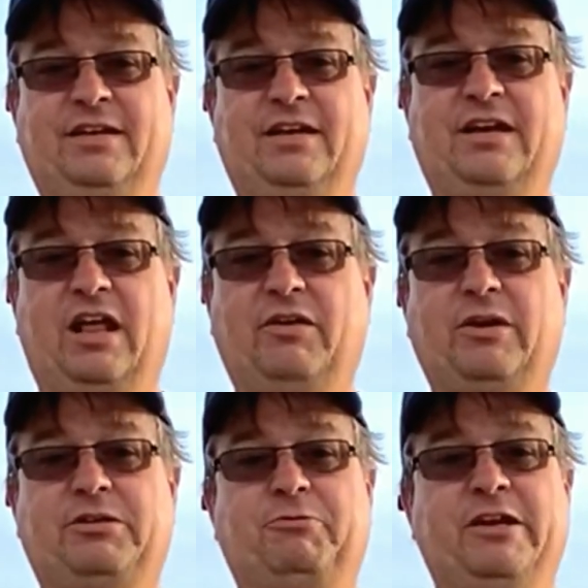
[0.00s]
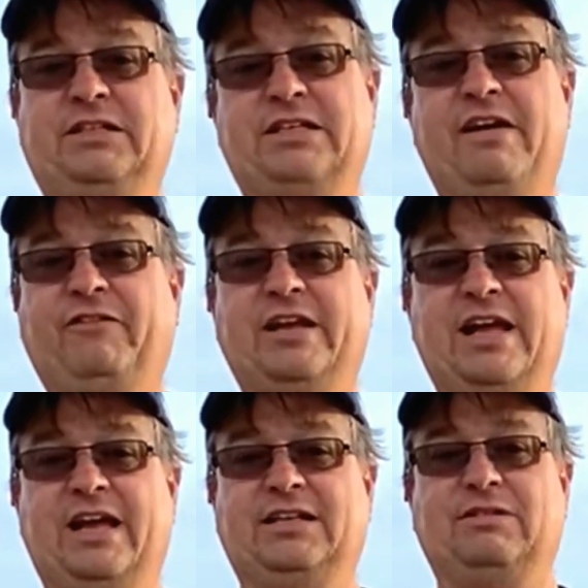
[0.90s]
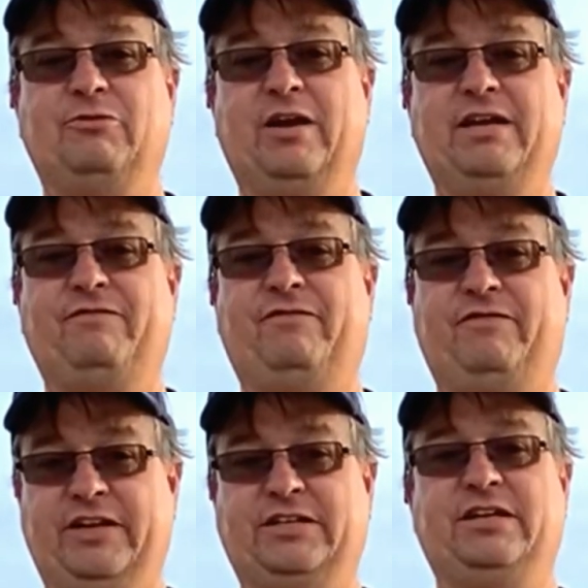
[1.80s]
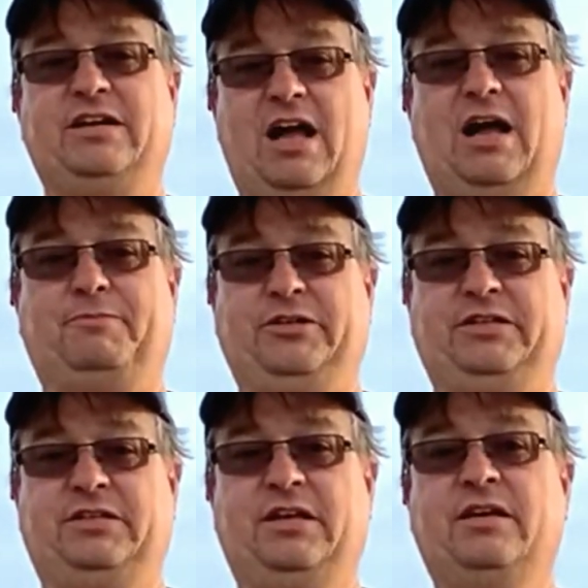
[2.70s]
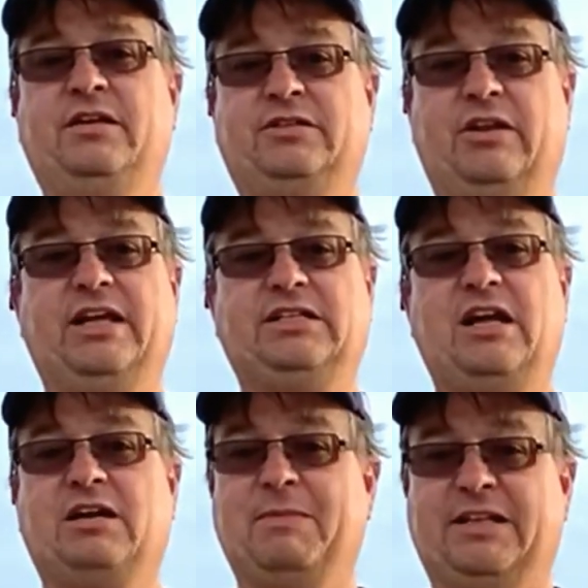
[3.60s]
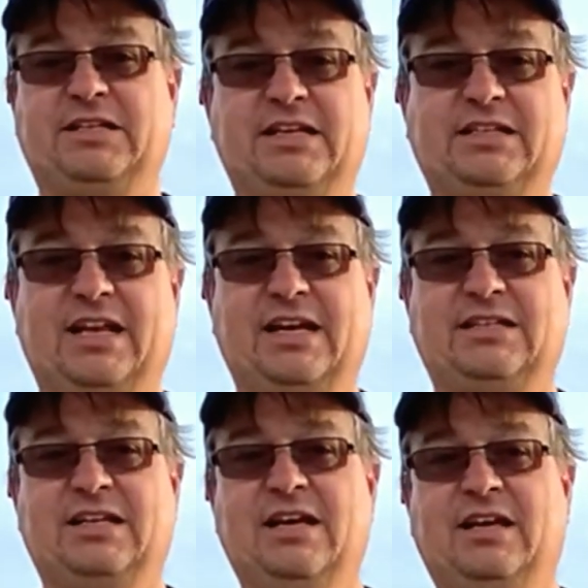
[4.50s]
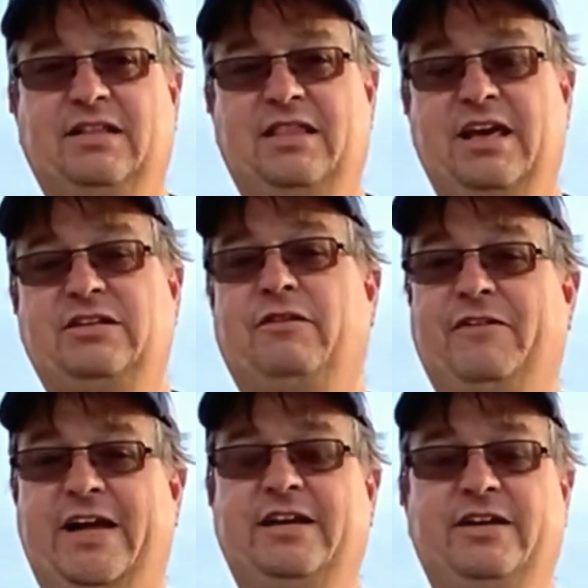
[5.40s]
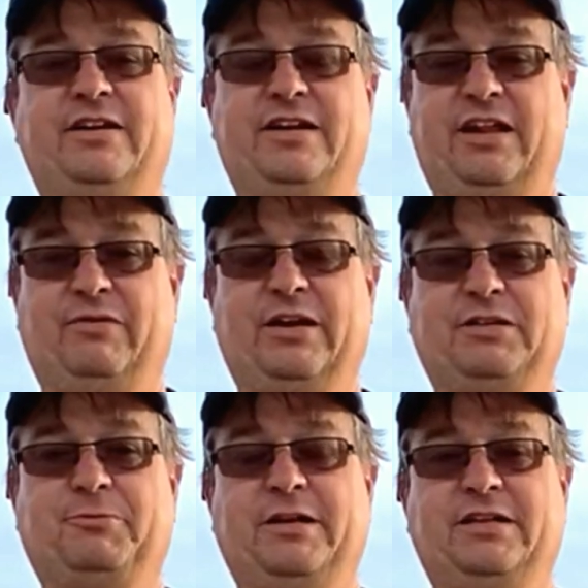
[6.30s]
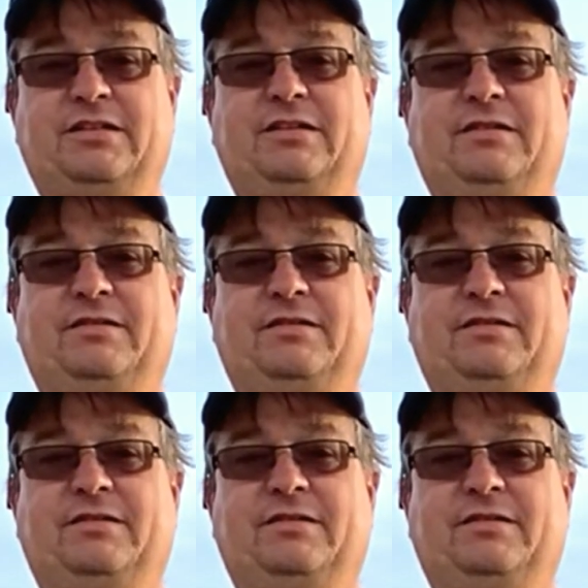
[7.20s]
Colorado Springs definitely has some great fishing options. So let's talk about the six lakes that you'll find here in Colorado Springs.